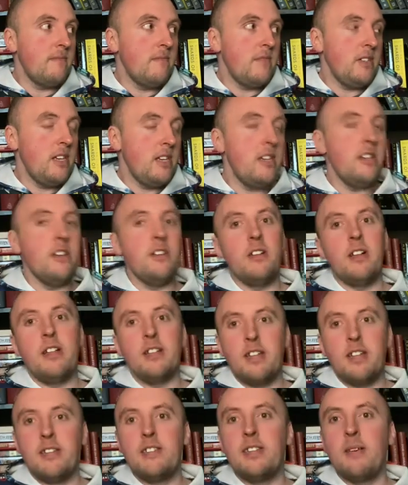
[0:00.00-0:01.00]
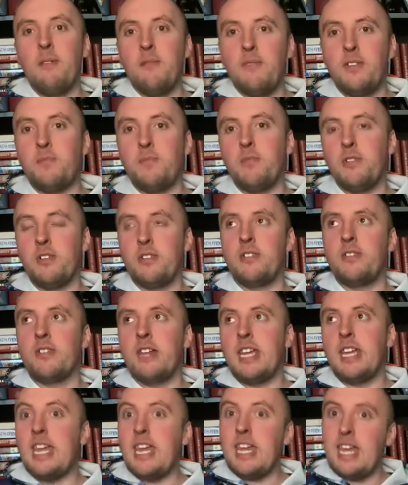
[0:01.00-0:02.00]
you know, like some of his books,
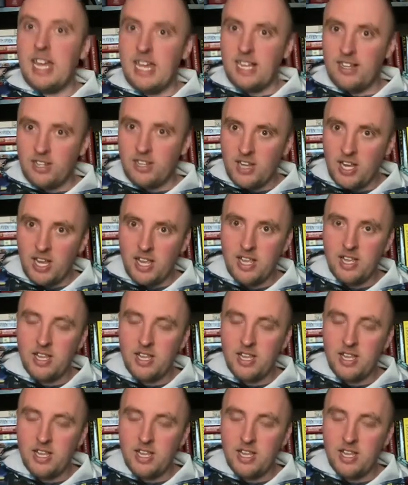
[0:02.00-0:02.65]
like It